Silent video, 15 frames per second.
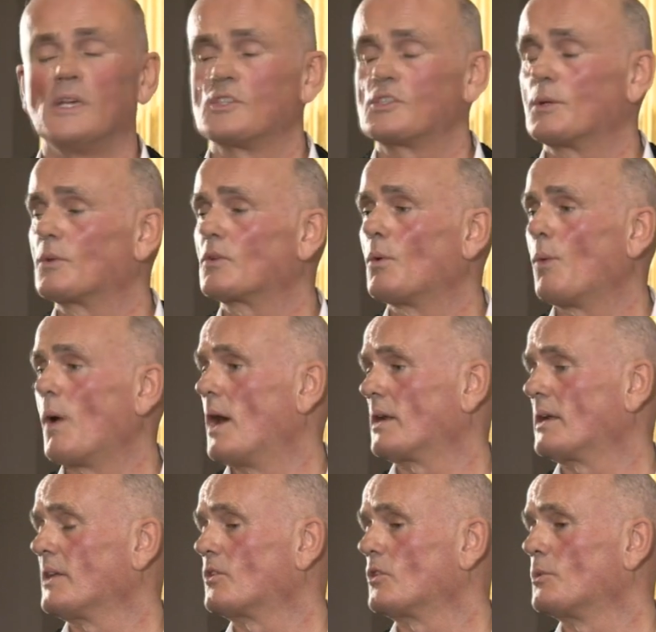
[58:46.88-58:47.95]
She was a
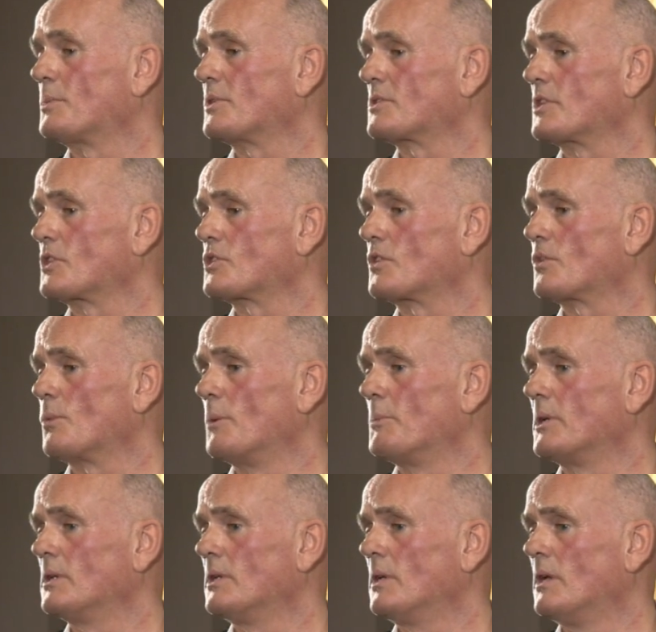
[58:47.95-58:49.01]
wildly superstitious
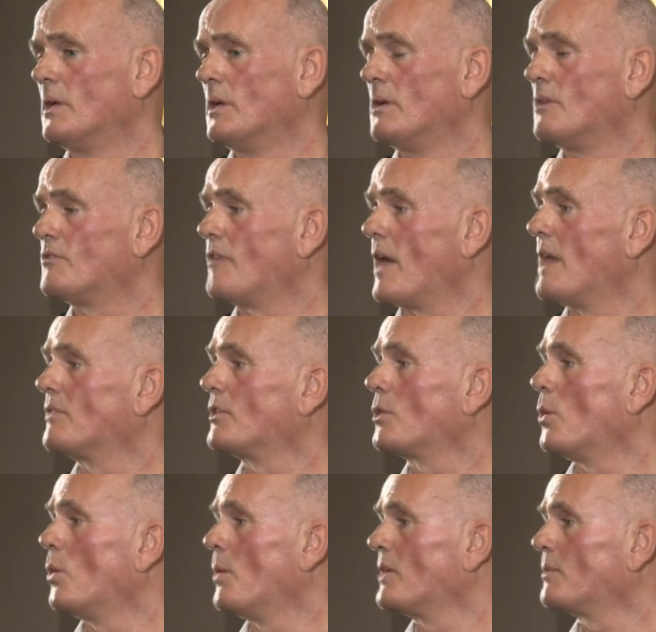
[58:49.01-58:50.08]
woman, Five had
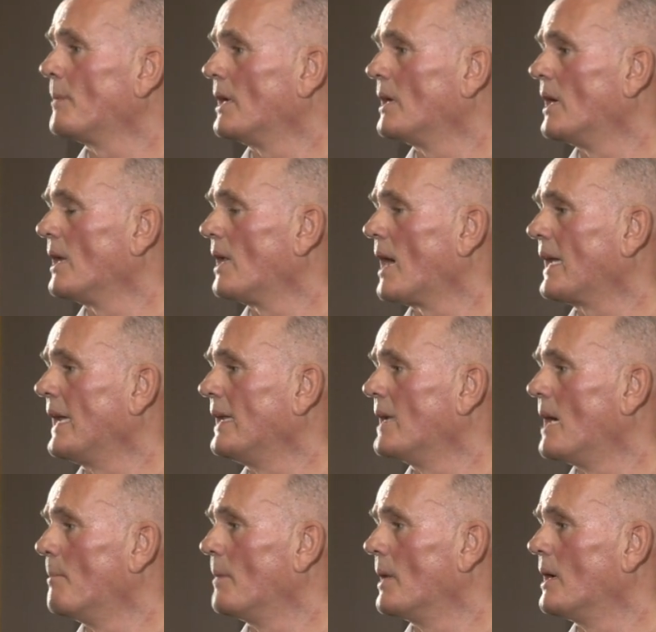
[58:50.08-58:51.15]
always been her lucky
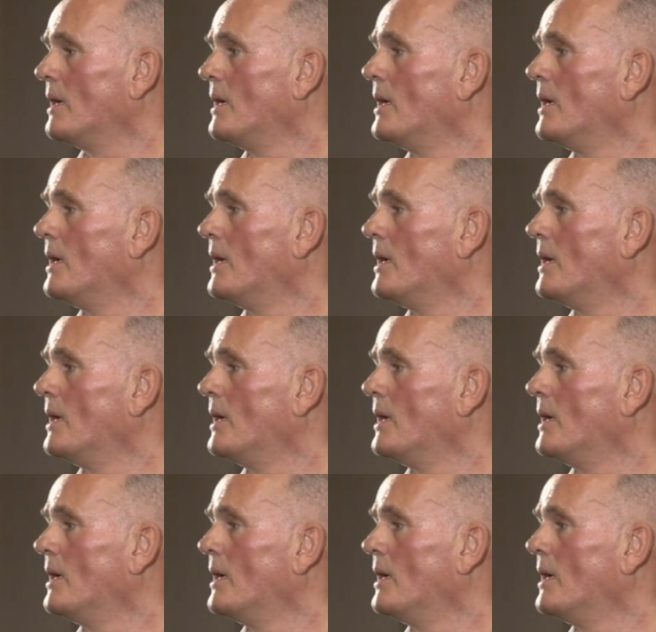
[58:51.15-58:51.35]
number.